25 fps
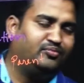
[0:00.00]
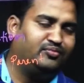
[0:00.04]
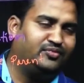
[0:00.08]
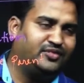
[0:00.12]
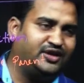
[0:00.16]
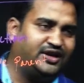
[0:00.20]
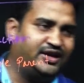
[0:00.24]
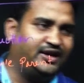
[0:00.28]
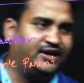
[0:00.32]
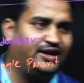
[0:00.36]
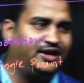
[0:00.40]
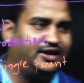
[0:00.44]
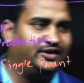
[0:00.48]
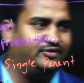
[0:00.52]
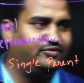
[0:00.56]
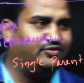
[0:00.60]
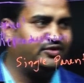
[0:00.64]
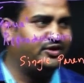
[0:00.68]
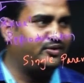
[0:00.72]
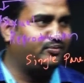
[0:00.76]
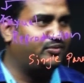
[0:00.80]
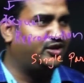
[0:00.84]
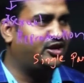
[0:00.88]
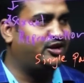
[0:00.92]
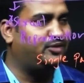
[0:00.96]
male and
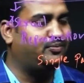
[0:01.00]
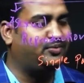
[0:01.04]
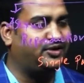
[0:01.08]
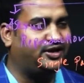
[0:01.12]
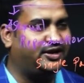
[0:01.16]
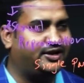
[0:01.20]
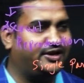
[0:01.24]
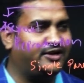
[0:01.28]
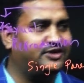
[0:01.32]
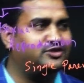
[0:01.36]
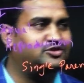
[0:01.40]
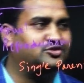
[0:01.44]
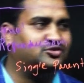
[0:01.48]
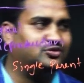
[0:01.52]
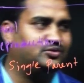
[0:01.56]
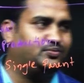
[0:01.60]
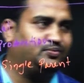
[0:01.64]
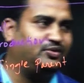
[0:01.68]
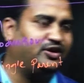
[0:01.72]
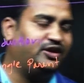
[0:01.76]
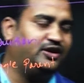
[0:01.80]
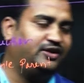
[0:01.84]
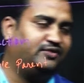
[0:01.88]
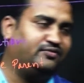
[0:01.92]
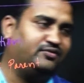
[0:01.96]
female parents
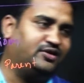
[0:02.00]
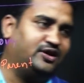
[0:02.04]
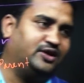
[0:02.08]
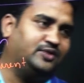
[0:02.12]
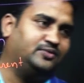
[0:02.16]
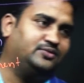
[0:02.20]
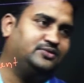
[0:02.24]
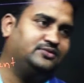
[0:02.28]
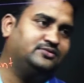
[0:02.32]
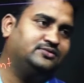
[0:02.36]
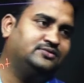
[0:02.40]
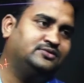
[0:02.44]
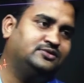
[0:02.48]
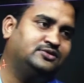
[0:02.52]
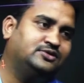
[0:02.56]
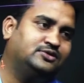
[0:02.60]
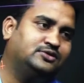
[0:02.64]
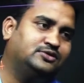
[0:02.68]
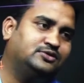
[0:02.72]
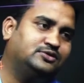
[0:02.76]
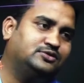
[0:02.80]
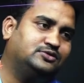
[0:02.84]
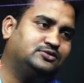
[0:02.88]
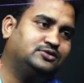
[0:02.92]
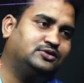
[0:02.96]
should be involved.
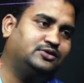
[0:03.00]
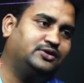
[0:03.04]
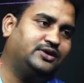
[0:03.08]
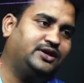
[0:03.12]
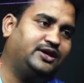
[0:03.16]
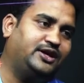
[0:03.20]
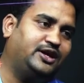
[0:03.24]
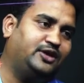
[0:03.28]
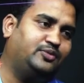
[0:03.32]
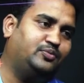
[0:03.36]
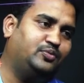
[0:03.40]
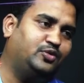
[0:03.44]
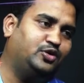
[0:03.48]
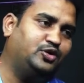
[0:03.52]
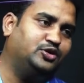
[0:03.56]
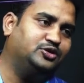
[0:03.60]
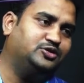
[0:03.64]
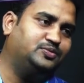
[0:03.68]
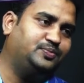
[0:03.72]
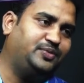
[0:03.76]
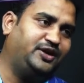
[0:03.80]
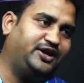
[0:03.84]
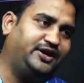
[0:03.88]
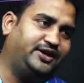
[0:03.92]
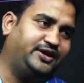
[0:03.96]
So here
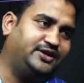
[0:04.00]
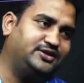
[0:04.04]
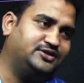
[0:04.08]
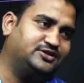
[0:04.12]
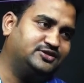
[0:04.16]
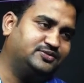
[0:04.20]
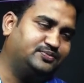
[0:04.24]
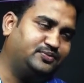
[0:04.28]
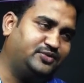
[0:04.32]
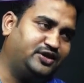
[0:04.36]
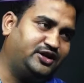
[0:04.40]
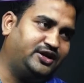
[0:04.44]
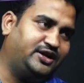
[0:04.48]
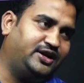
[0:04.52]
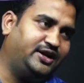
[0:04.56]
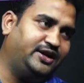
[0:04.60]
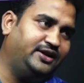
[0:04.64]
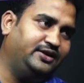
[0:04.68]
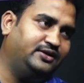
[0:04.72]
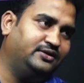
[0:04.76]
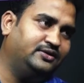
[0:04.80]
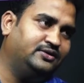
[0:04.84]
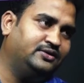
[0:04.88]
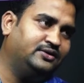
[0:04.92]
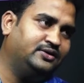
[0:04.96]
both parents, male
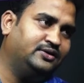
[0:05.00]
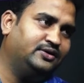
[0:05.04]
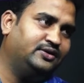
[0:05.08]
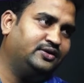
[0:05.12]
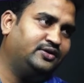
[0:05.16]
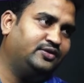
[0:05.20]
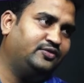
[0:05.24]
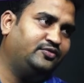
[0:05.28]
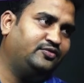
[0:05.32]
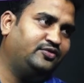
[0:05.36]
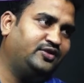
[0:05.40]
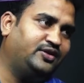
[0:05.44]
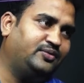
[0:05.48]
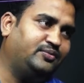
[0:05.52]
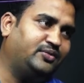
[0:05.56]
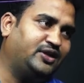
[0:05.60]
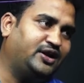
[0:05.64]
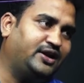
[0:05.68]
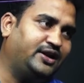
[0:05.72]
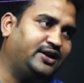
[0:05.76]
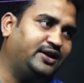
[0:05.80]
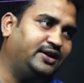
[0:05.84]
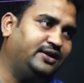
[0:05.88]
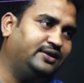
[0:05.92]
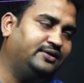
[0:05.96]
and
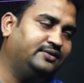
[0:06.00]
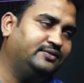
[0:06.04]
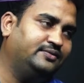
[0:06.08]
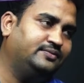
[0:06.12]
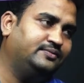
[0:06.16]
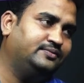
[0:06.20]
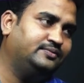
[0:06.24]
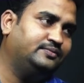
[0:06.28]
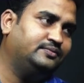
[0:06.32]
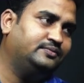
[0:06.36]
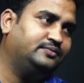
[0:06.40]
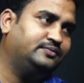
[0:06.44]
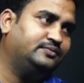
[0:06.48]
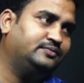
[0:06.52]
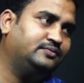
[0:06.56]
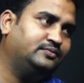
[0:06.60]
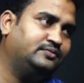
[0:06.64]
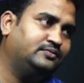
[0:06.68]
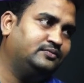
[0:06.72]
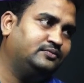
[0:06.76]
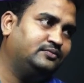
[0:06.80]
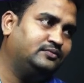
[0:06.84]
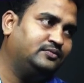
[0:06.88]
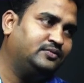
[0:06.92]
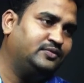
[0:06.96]
female
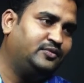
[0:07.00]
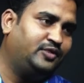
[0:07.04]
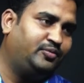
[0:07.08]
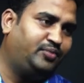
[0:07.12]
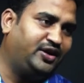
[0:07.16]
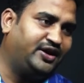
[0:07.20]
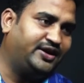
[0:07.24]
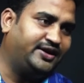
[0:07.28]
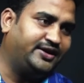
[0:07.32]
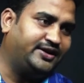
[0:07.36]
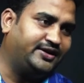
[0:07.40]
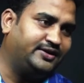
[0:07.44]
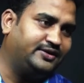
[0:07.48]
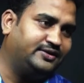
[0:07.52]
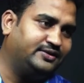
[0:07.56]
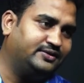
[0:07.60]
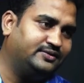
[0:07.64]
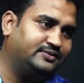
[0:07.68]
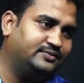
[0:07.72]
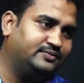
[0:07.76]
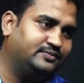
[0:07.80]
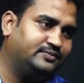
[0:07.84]
parent.